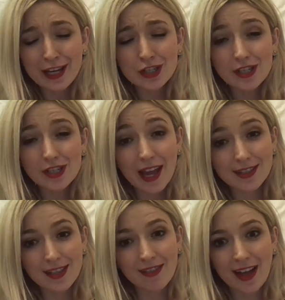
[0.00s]
She
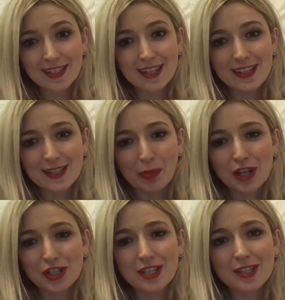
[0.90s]
hand selected these
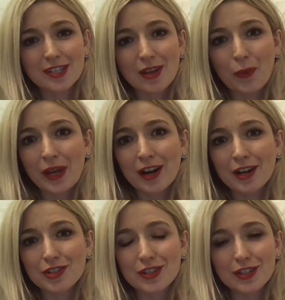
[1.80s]
brushes, so we
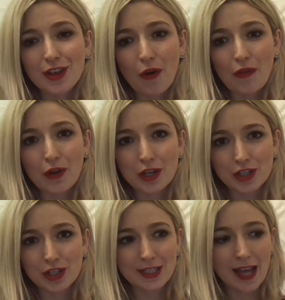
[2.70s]
are just so
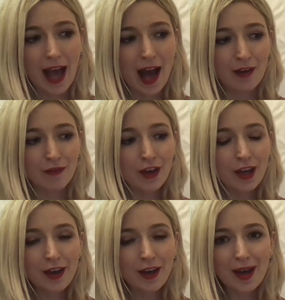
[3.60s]
fortunate to have
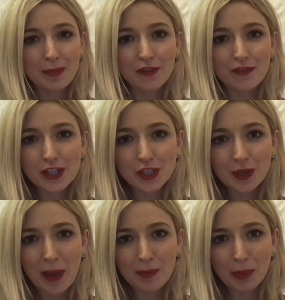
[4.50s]
uh,
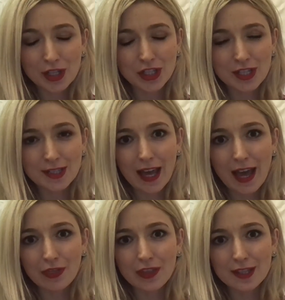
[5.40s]
professional made brushes
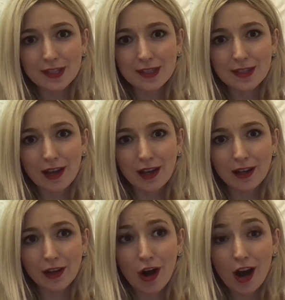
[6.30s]
at this
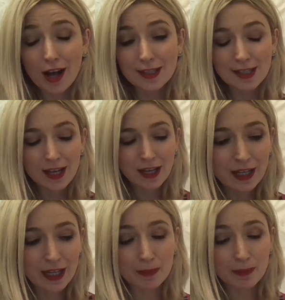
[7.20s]
uh, cost
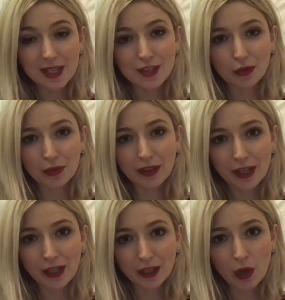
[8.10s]
um, because they're
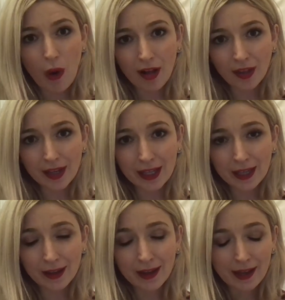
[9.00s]
really good
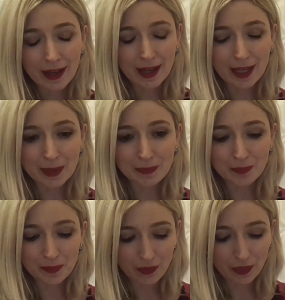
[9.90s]
quality
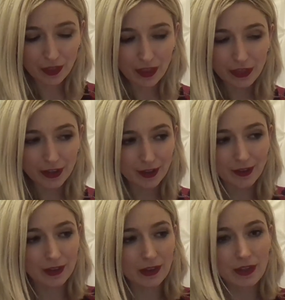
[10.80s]
um,
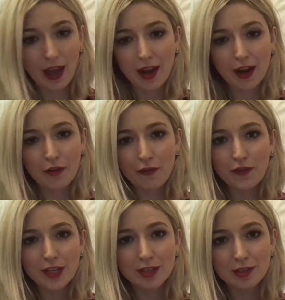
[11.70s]
the the hair
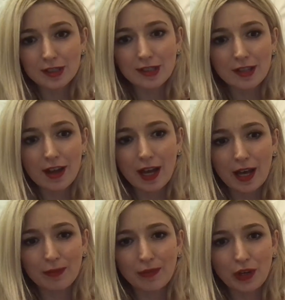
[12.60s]
feels
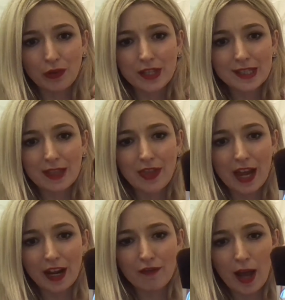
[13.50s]
um, you know these
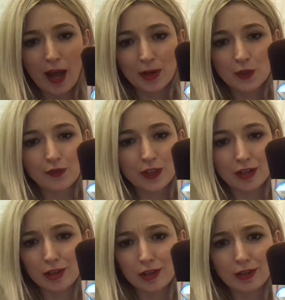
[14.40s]
synthetic fibers
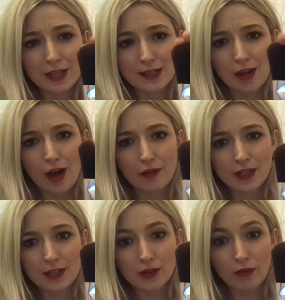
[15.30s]
feel as
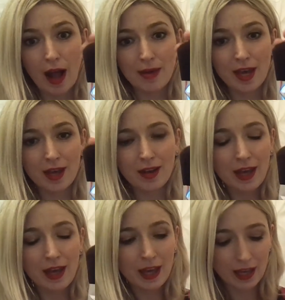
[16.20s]
soft as a rabbit
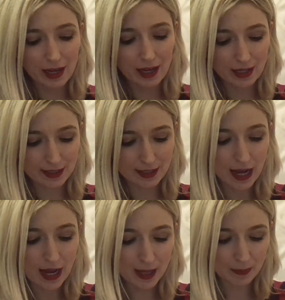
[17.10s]
and
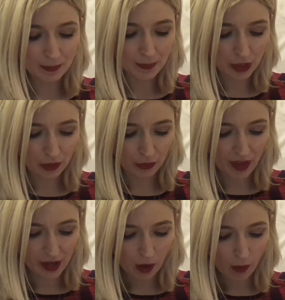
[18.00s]
um, you know
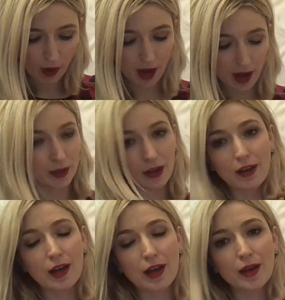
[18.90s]
they go on
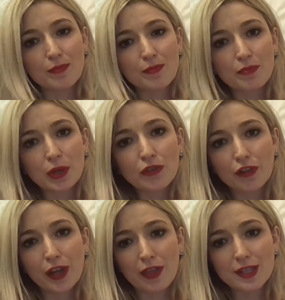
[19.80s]
um,
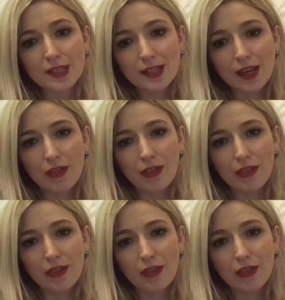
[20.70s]
beautifully on the skin.